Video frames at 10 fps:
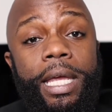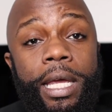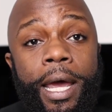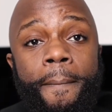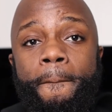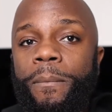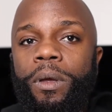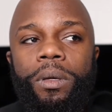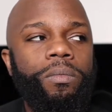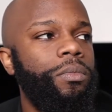yeah?
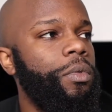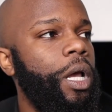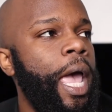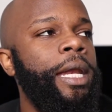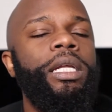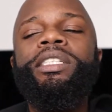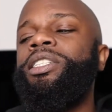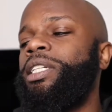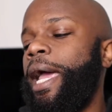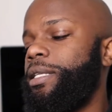And it's
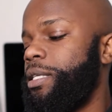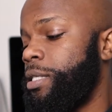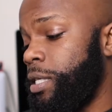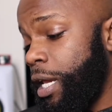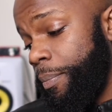sad to say,